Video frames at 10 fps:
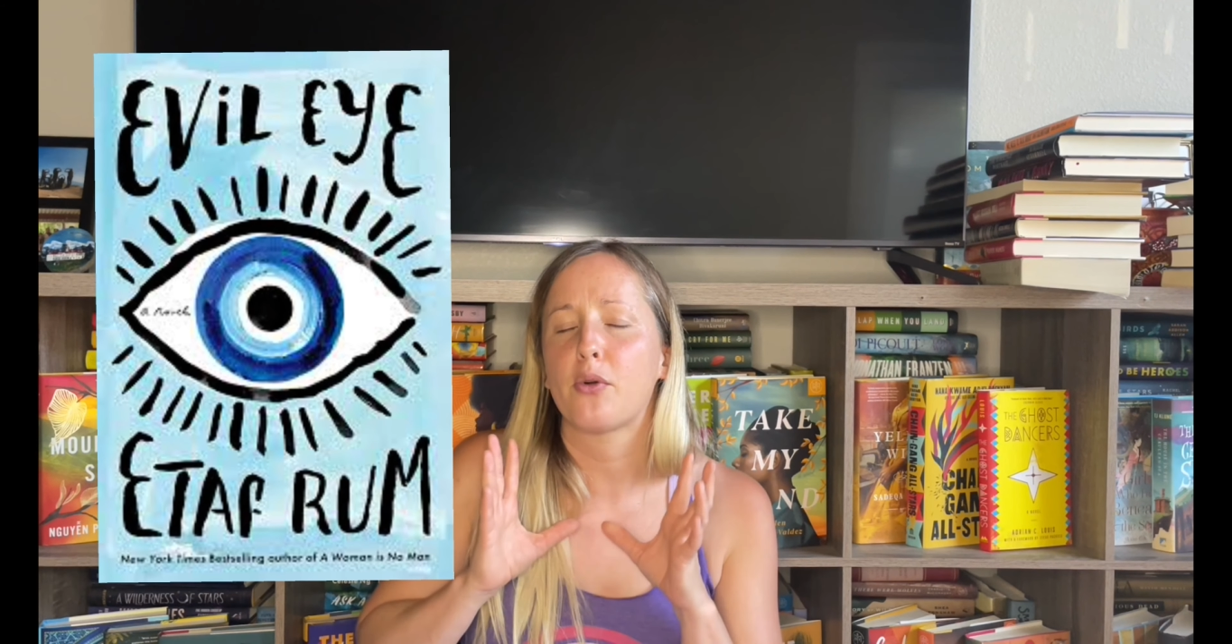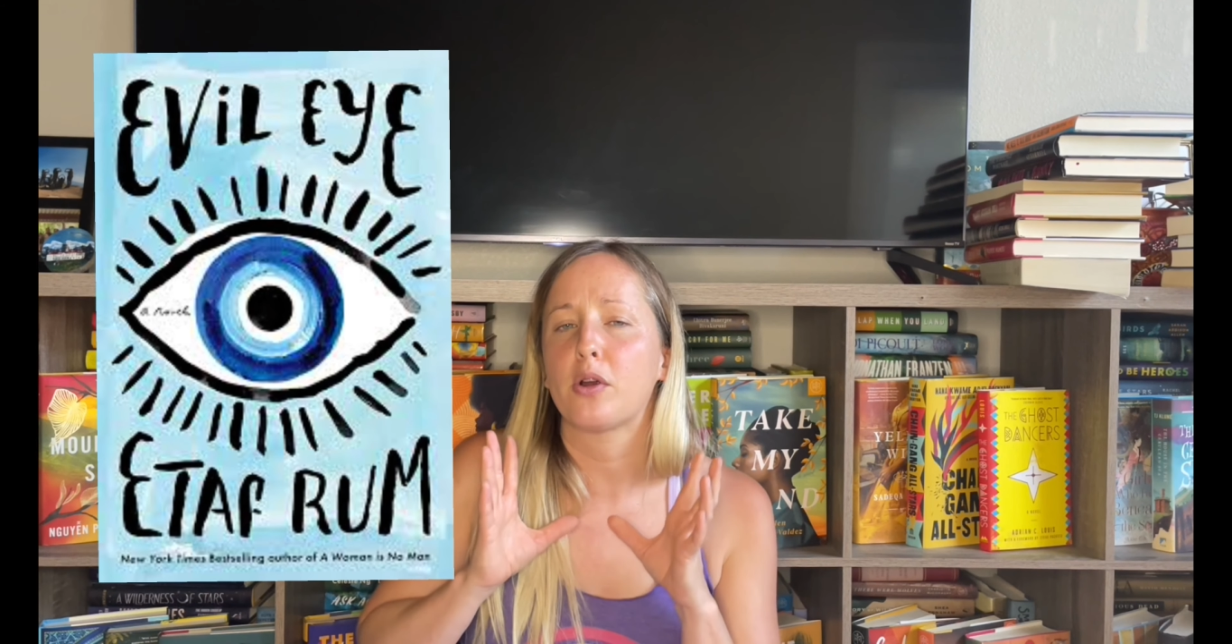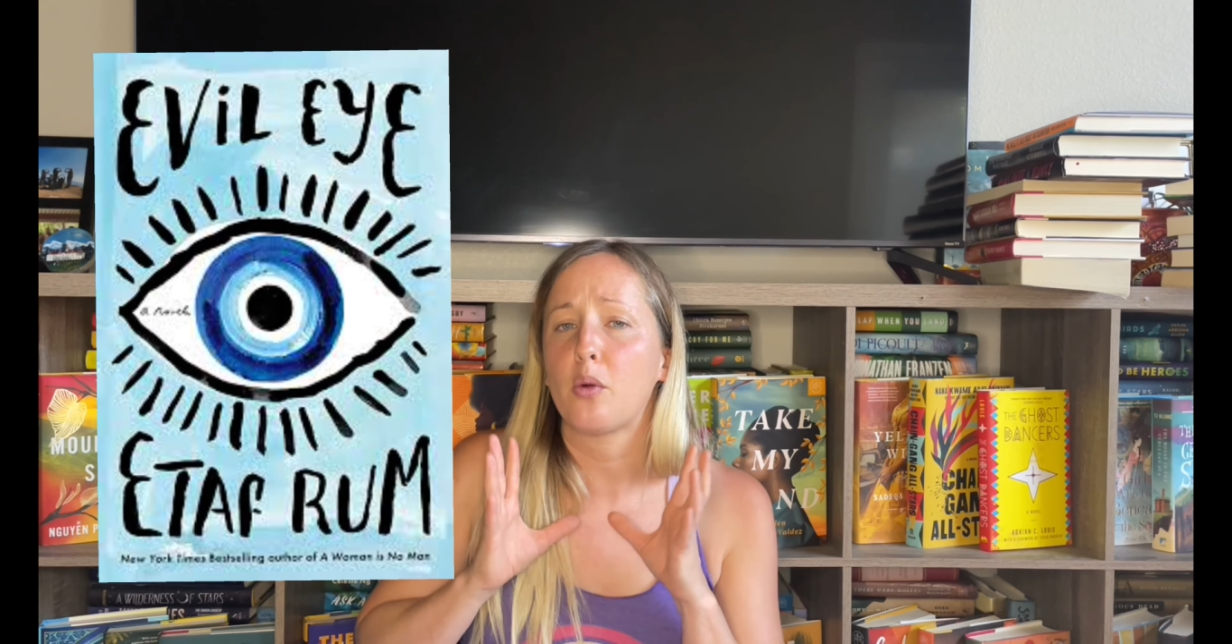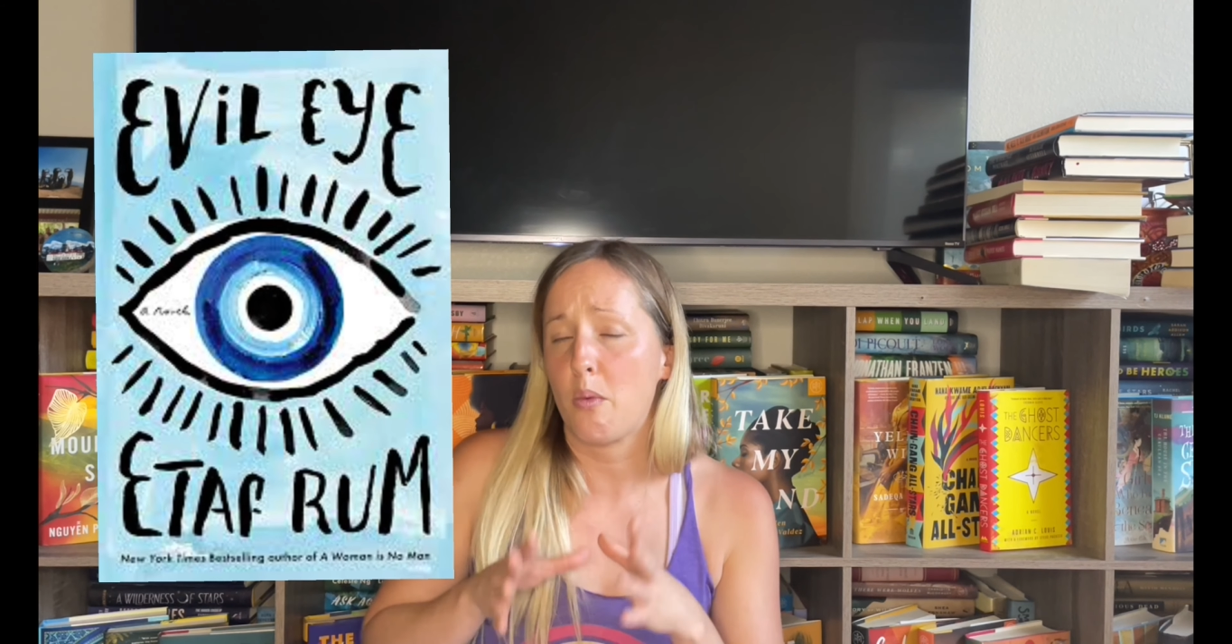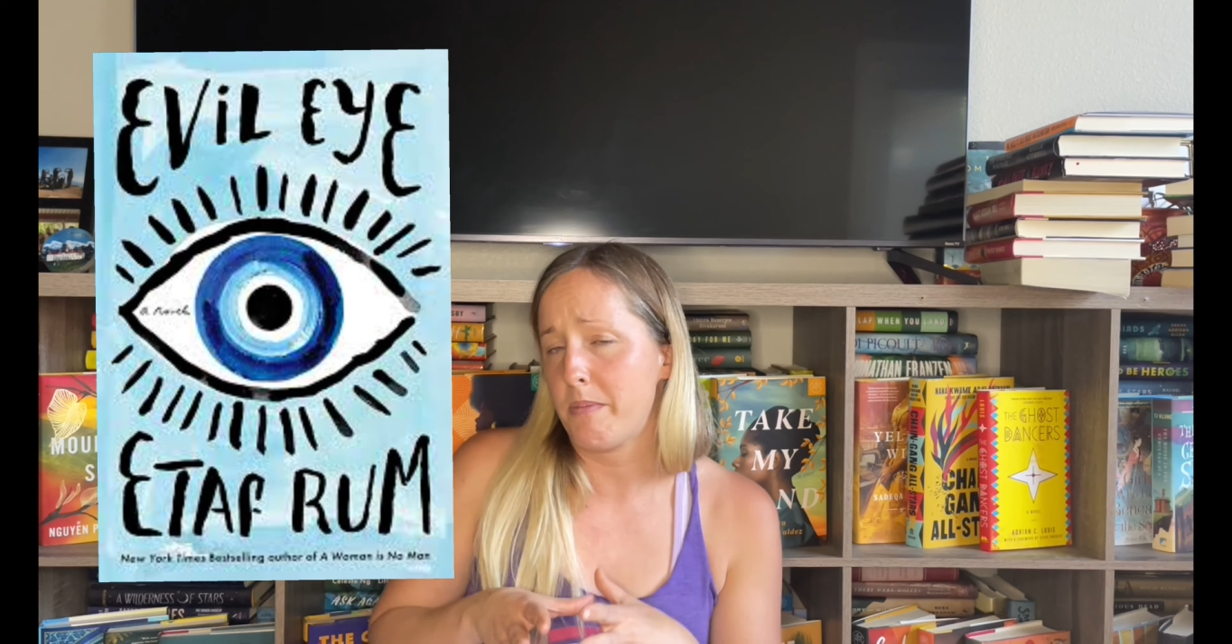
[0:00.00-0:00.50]

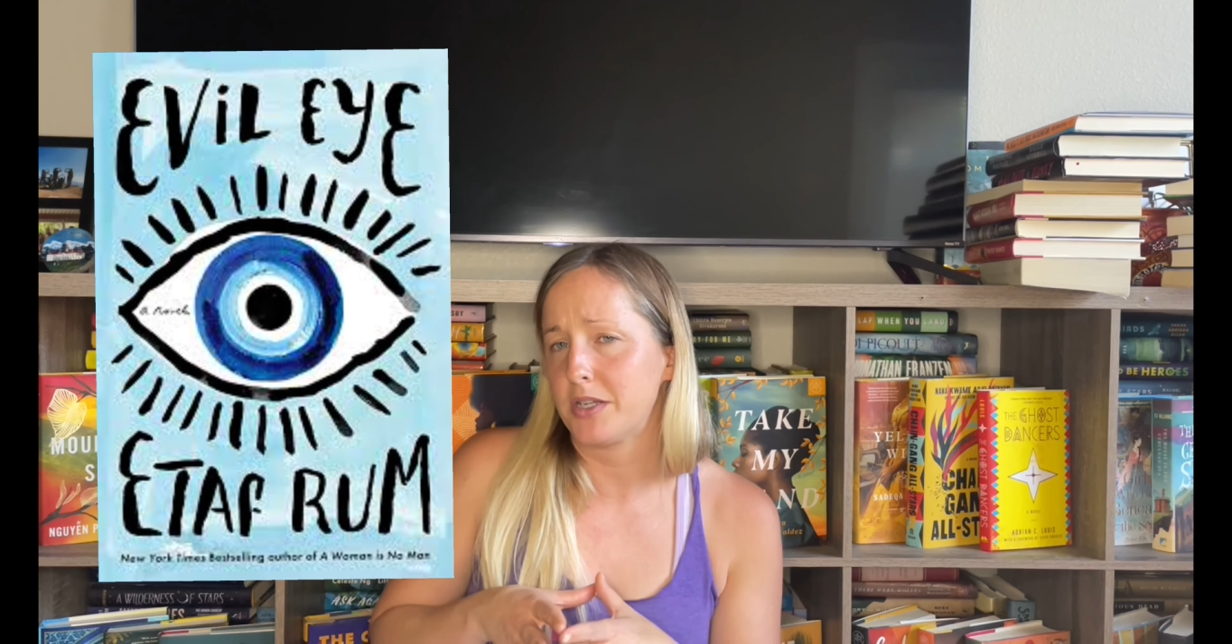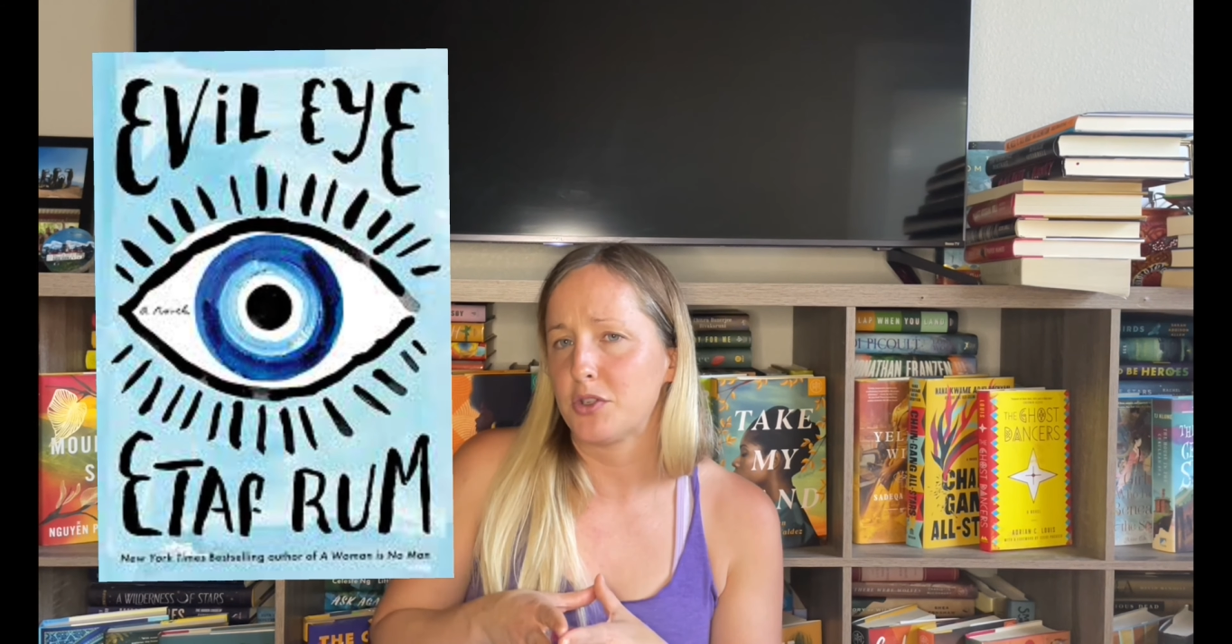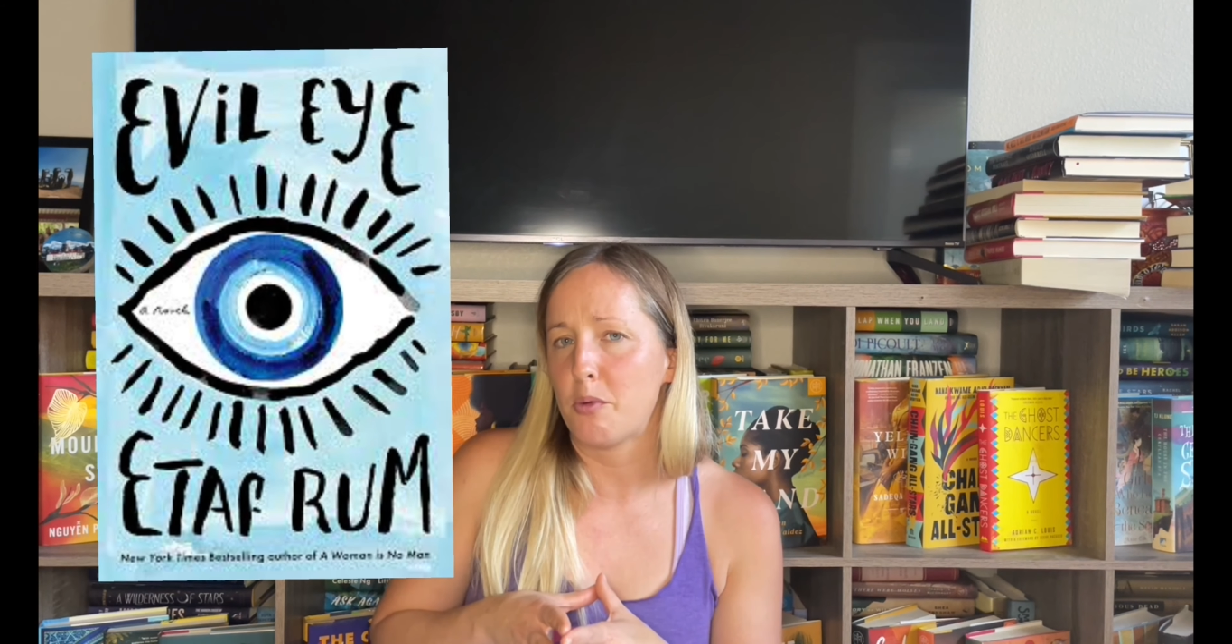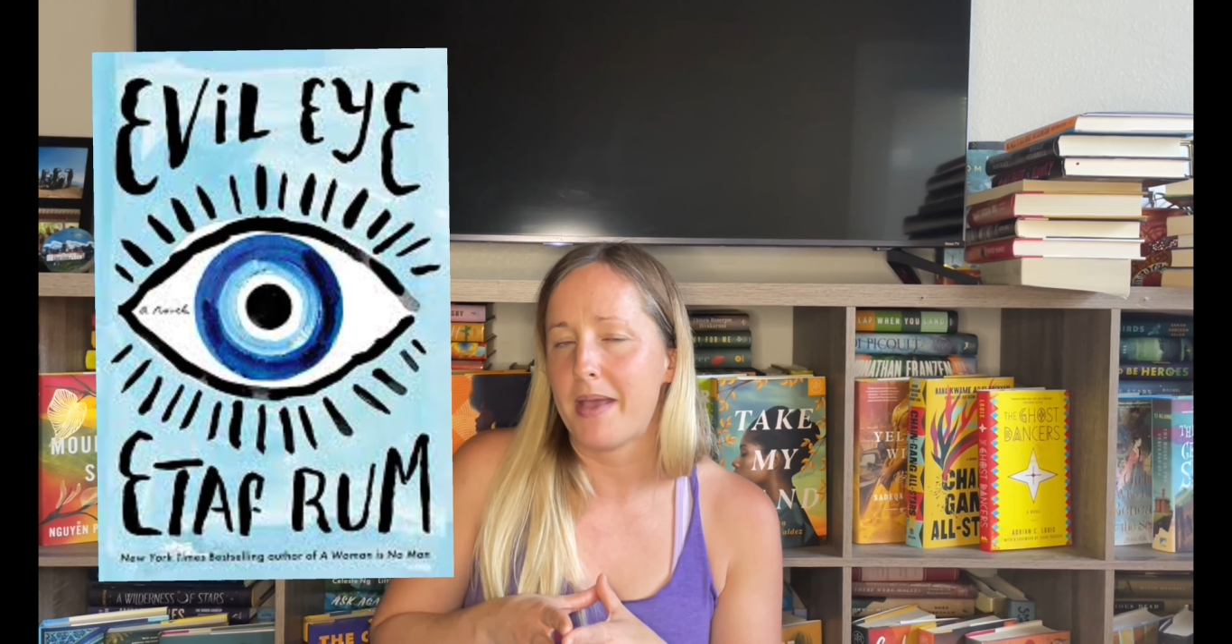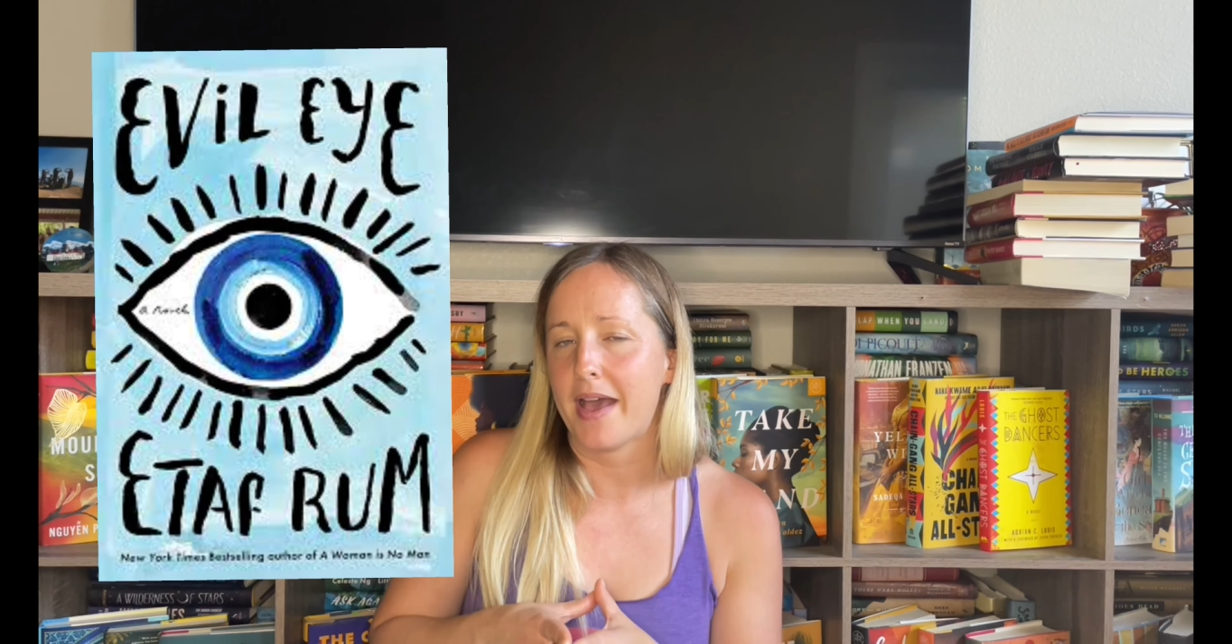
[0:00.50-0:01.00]
for A Woman Is
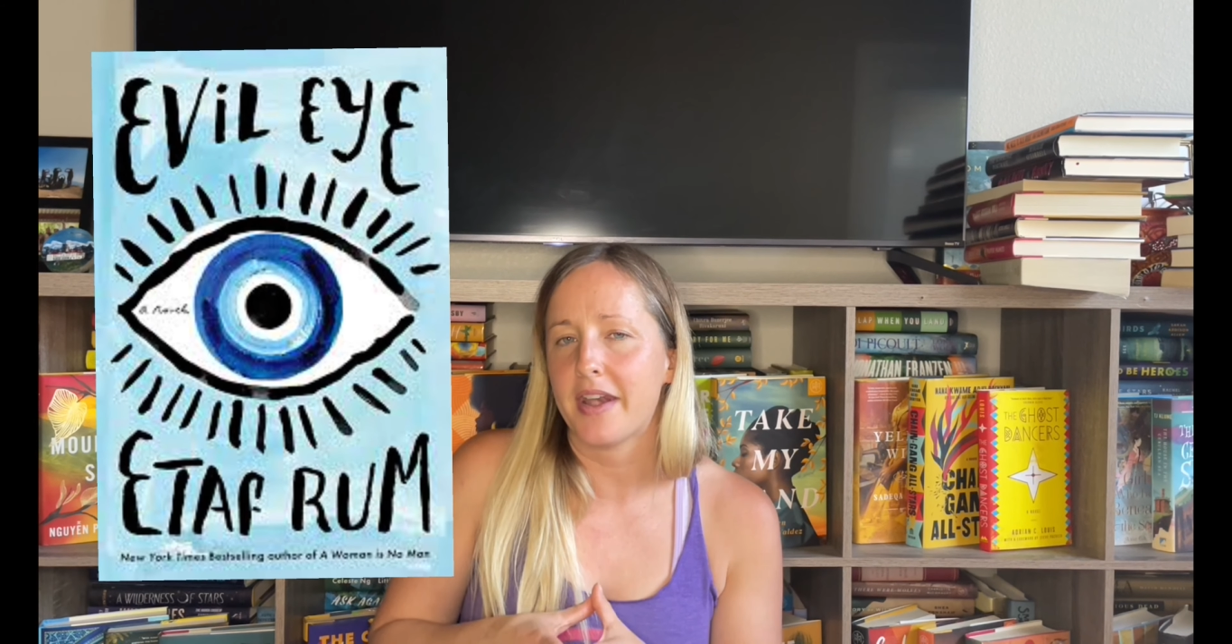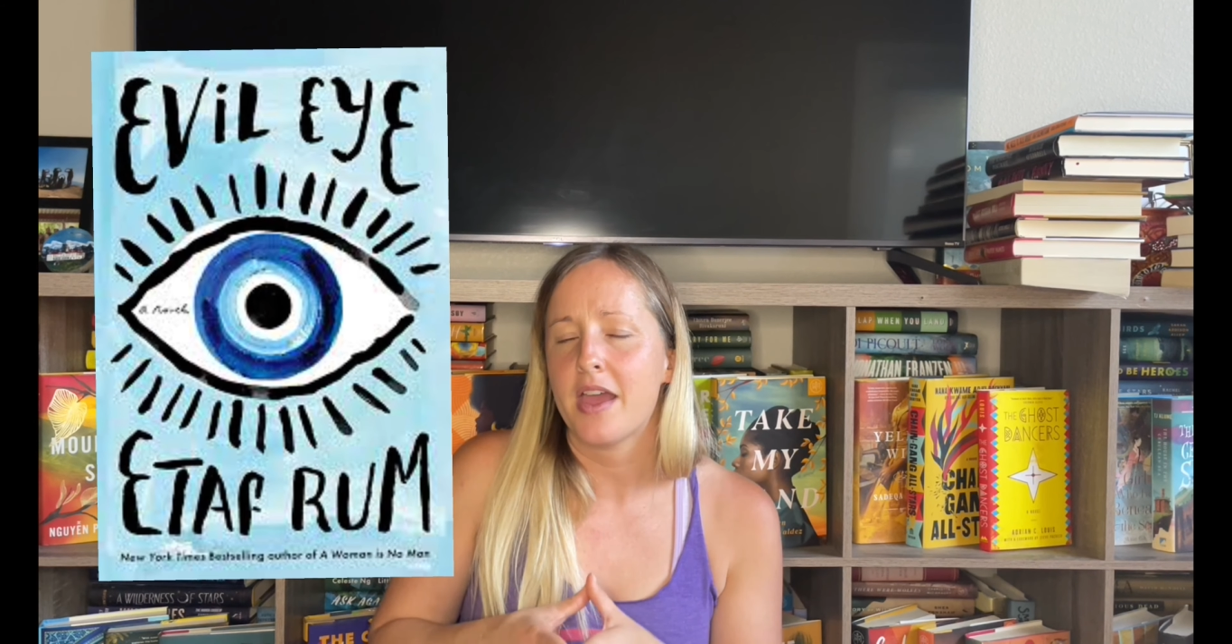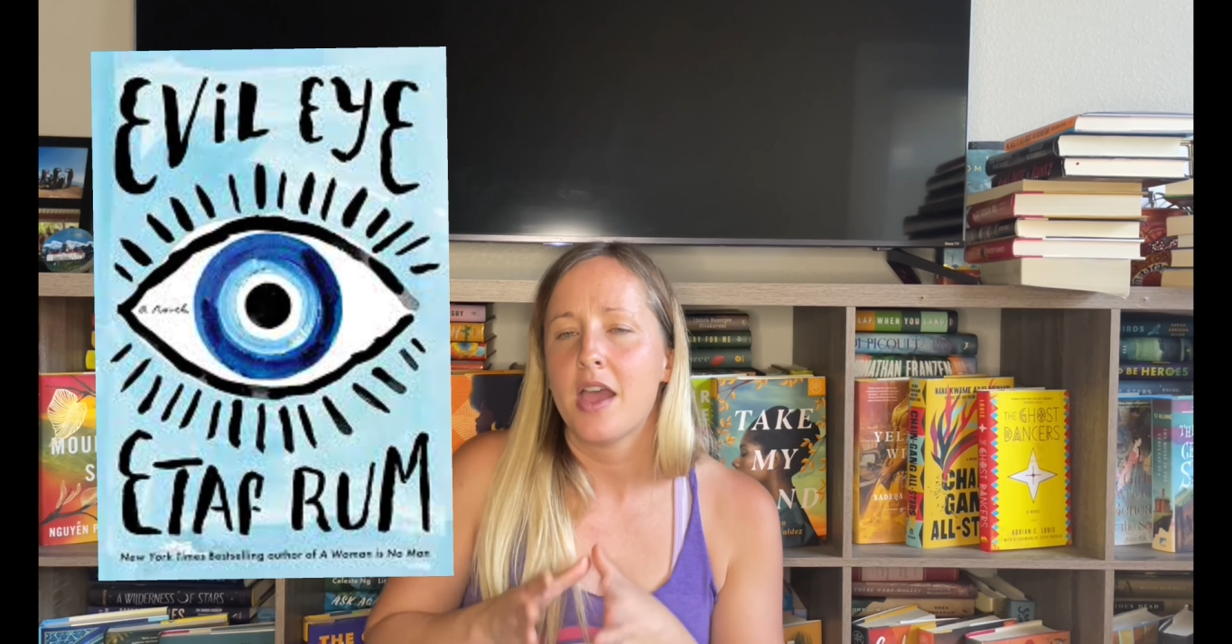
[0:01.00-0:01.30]
No Man.